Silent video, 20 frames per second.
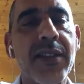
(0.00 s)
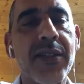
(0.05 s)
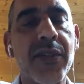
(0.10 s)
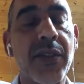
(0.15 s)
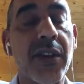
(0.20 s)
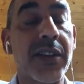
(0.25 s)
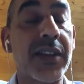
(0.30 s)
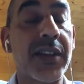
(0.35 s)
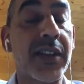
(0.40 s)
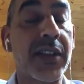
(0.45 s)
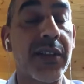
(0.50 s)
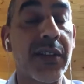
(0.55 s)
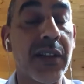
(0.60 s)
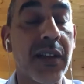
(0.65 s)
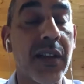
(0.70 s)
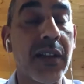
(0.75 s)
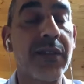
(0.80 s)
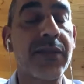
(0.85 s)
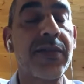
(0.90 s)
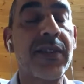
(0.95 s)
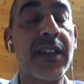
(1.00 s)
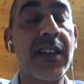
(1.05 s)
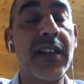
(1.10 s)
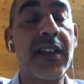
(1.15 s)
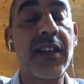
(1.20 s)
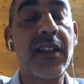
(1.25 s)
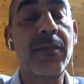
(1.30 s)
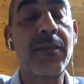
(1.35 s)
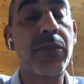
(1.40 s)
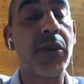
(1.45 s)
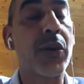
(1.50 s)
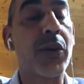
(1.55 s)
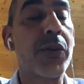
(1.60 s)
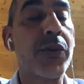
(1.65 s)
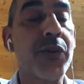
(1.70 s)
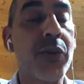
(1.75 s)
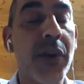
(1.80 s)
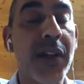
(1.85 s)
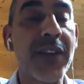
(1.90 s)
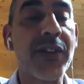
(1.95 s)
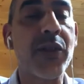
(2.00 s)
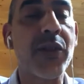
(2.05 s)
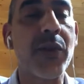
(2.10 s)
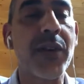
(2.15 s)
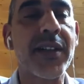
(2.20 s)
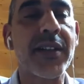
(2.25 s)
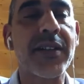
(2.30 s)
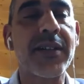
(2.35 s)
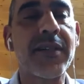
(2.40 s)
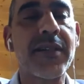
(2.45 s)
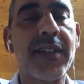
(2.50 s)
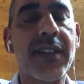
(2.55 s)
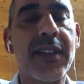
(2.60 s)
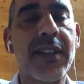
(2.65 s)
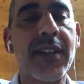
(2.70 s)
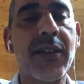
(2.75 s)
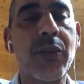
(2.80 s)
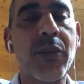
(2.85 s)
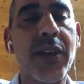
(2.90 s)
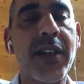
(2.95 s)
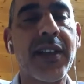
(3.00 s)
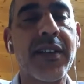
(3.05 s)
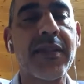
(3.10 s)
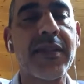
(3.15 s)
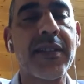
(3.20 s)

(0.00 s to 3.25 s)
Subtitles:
starting in the Gulf, but also elsewhere, where